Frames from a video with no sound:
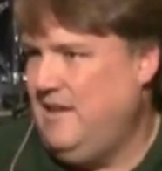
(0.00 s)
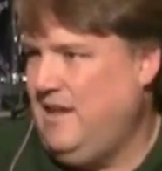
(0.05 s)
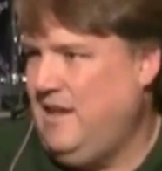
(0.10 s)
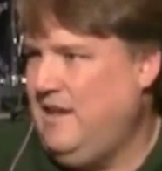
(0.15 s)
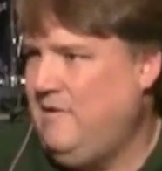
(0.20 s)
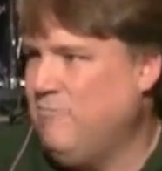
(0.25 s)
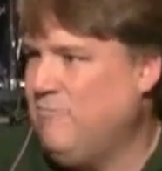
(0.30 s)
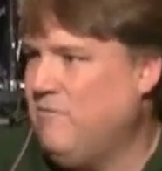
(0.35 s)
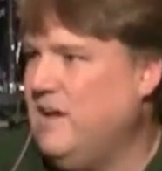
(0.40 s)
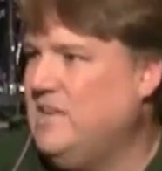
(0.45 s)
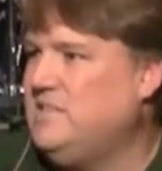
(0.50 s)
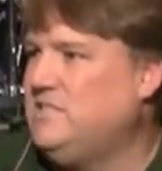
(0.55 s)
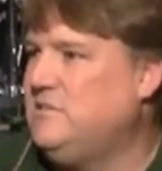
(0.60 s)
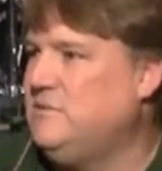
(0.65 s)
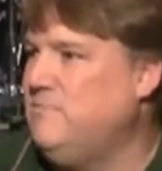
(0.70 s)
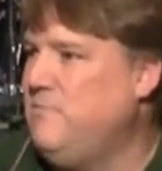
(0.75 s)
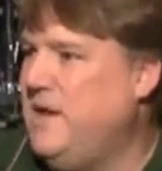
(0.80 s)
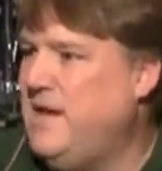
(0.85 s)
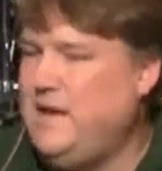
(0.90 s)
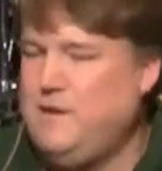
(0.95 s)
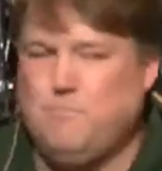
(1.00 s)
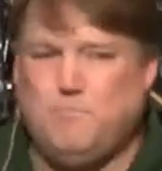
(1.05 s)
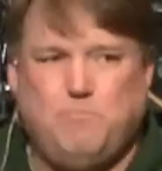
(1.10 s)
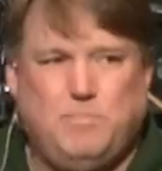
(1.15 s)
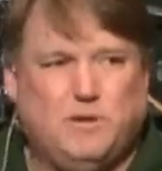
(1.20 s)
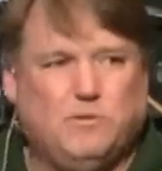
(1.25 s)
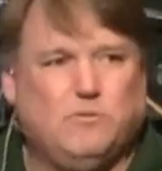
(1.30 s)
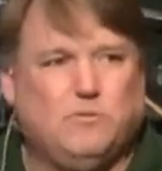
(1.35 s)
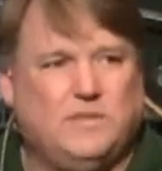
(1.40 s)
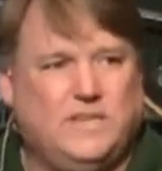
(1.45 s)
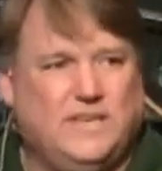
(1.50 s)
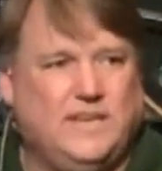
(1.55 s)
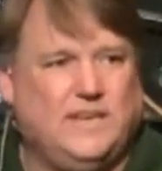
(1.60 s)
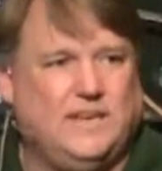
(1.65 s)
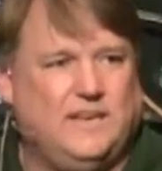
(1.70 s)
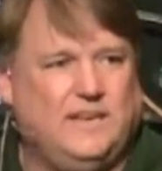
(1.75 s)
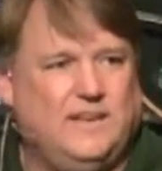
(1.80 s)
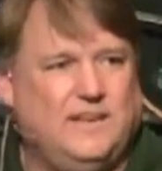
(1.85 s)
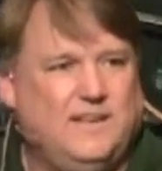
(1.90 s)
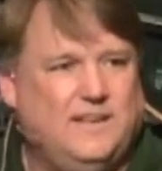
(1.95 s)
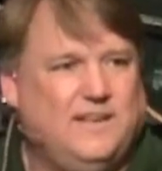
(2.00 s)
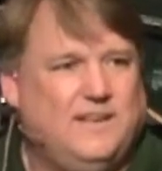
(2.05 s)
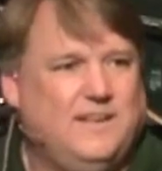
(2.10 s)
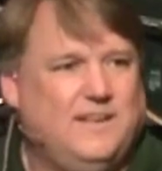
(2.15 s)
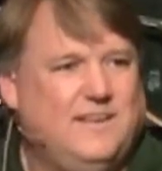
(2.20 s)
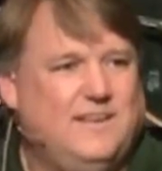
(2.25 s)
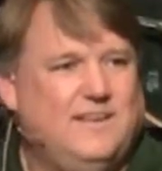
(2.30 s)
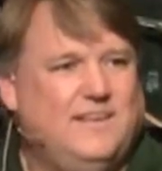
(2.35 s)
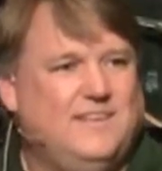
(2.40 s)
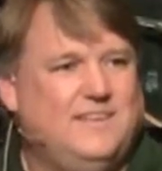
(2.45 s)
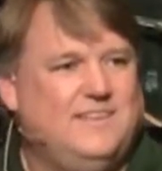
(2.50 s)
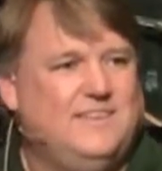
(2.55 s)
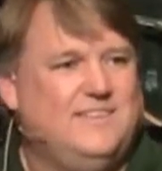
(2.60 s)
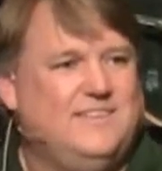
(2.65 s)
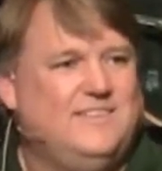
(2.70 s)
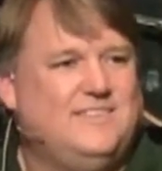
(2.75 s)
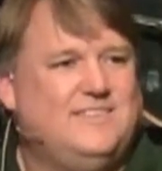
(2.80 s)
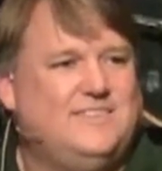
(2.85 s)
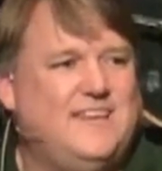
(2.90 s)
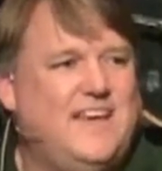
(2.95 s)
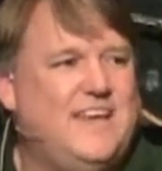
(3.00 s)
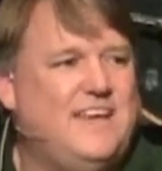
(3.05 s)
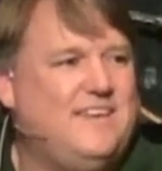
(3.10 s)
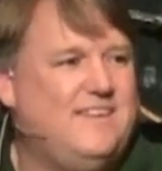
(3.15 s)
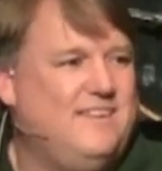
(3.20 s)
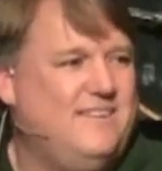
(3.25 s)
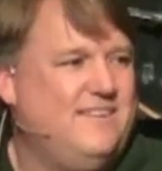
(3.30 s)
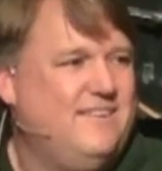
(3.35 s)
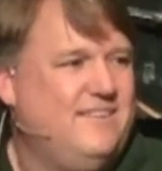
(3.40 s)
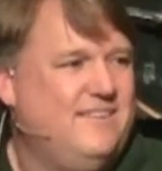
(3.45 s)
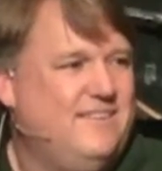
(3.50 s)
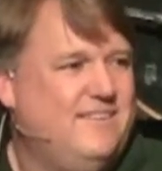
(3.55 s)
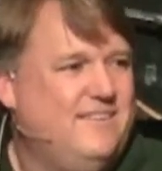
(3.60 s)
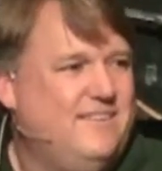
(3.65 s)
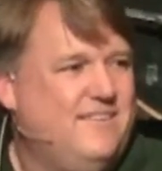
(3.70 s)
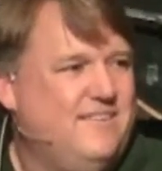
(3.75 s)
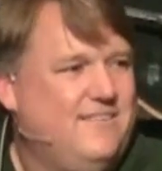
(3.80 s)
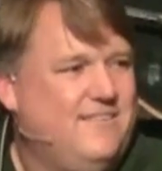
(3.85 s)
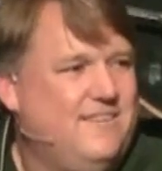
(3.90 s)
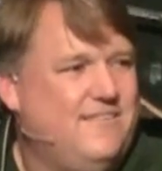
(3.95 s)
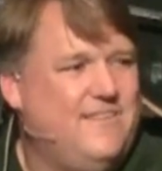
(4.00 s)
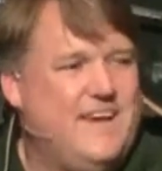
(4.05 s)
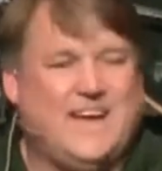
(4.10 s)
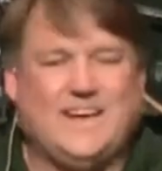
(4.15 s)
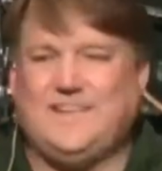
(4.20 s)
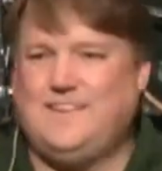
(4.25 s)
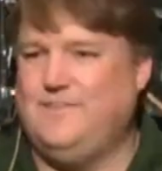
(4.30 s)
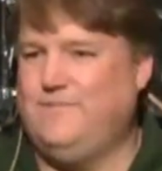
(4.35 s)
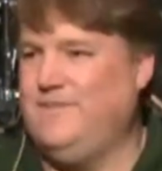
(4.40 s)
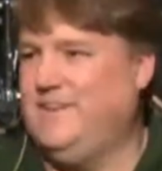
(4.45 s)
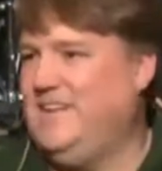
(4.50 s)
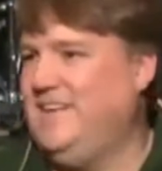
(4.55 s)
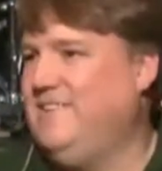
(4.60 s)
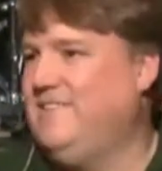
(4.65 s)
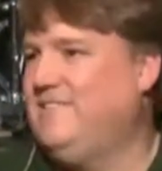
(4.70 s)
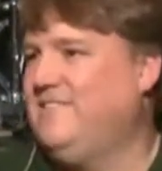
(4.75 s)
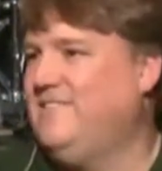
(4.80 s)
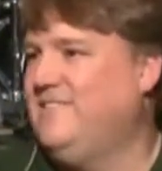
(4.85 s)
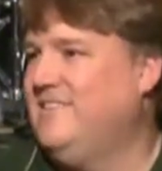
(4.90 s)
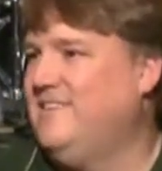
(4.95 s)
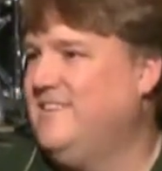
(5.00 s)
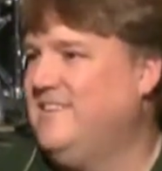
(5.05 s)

a resume building set of activities